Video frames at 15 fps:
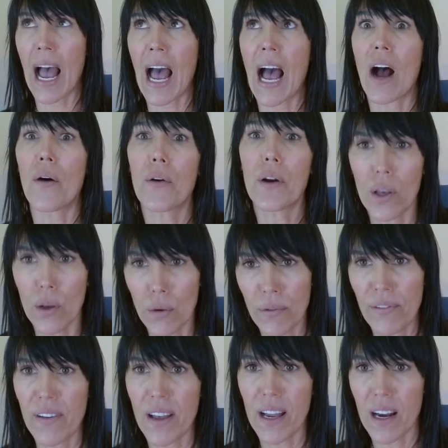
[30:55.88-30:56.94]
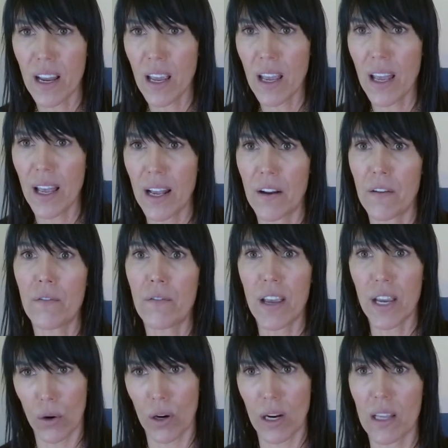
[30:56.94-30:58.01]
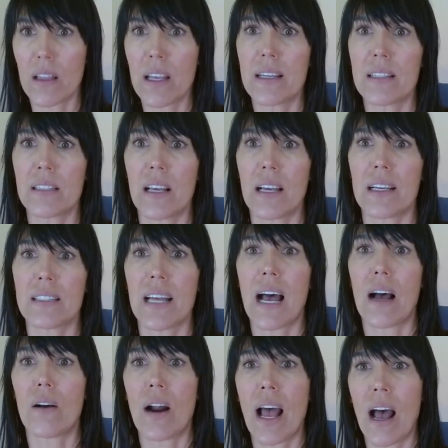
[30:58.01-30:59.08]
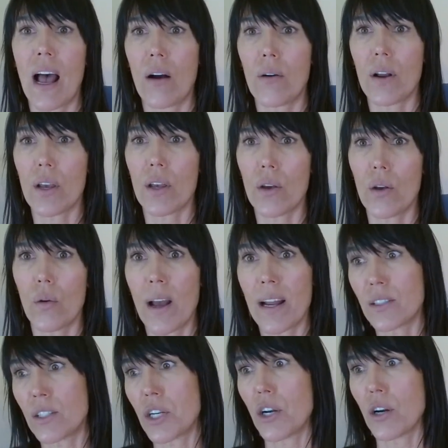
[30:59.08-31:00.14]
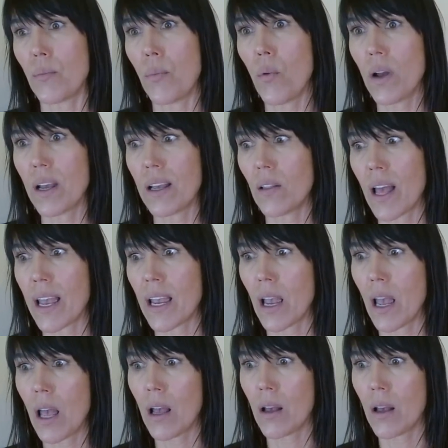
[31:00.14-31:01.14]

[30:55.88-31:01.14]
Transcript: how do you fit in figuring these things out? How do you, and to your point, like